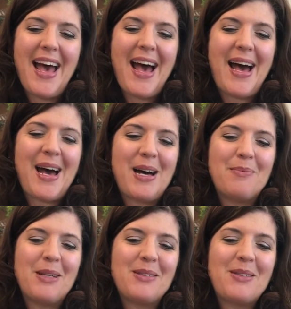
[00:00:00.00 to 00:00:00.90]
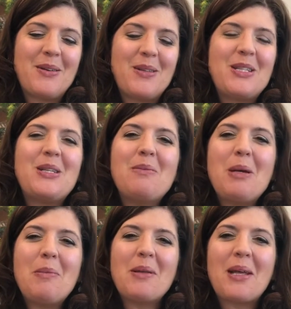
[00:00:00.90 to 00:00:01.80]
So the two
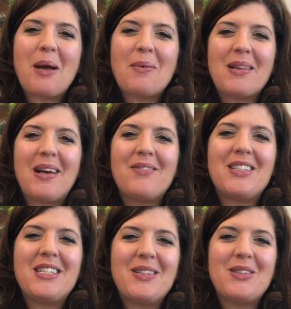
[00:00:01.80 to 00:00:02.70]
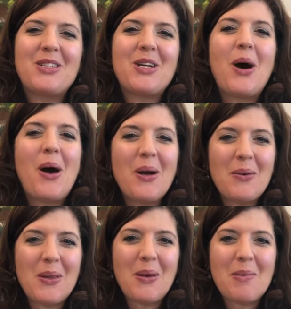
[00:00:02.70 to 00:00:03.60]
people that I would love to talk
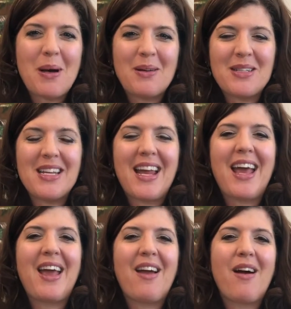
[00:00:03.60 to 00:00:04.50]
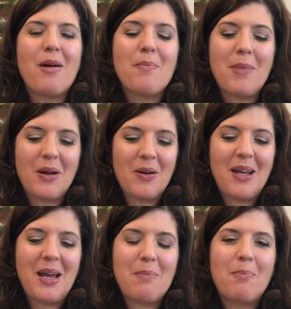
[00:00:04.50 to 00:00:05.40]
with you about today are
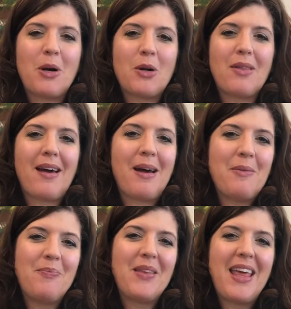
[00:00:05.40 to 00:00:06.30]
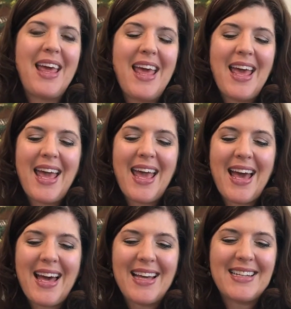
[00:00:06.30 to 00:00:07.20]
Mary and Martha.
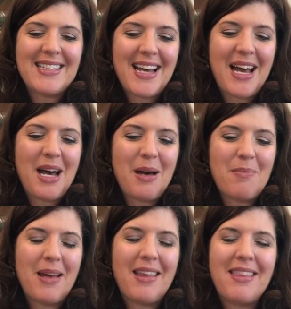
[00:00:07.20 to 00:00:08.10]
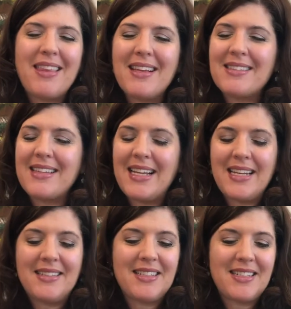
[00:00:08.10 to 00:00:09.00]
And these
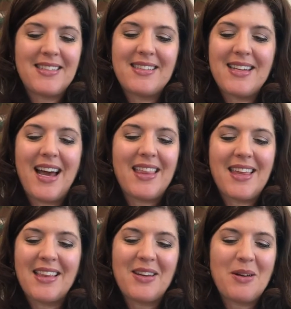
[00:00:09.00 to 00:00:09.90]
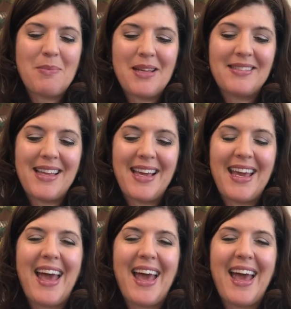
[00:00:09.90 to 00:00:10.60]
ladies just, I think they're amazing.